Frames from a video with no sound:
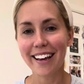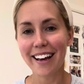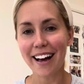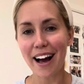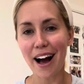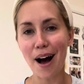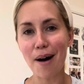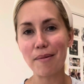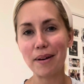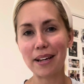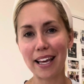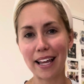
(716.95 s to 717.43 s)

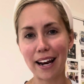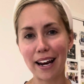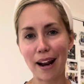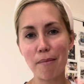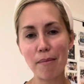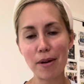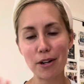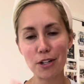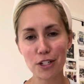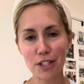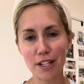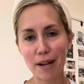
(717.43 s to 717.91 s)
Again, I
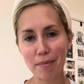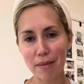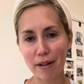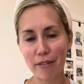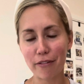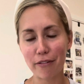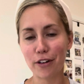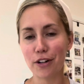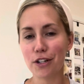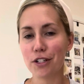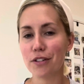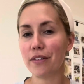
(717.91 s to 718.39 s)
mentioned that in my
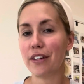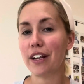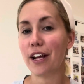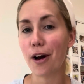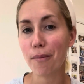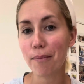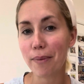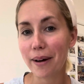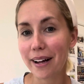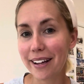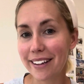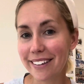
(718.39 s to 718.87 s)
first video,
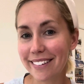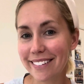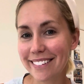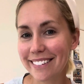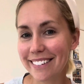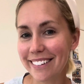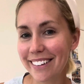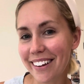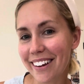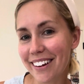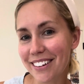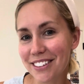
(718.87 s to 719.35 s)
but
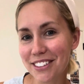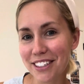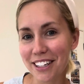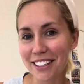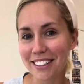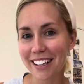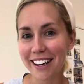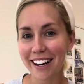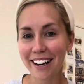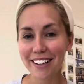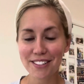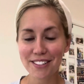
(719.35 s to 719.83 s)
you can go check that out